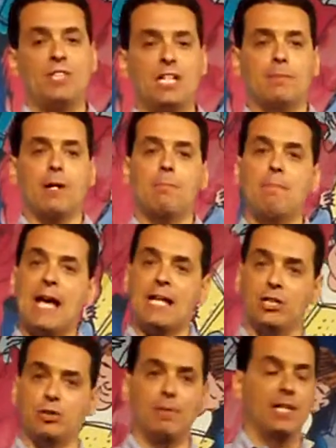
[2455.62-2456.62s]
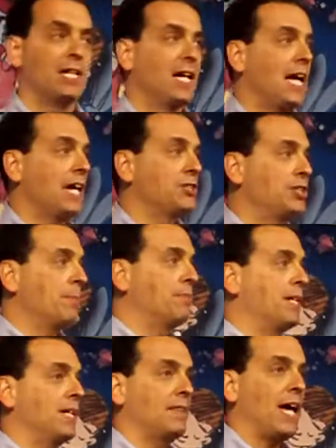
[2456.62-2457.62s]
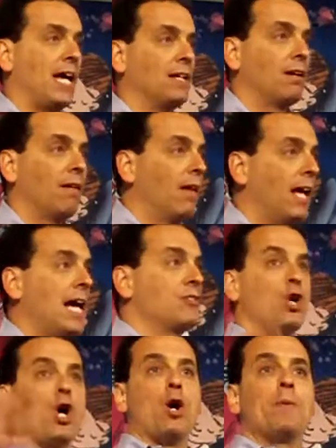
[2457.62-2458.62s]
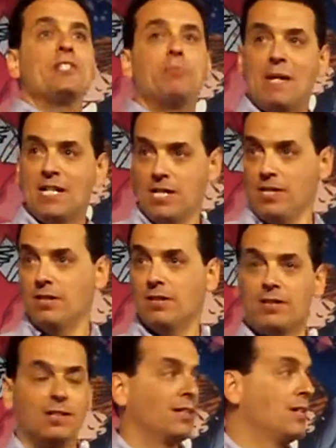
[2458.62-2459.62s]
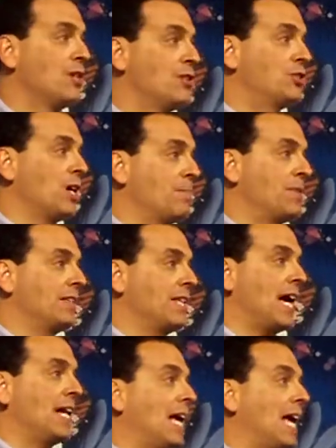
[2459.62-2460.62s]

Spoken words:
think about management as something that has always been here, something that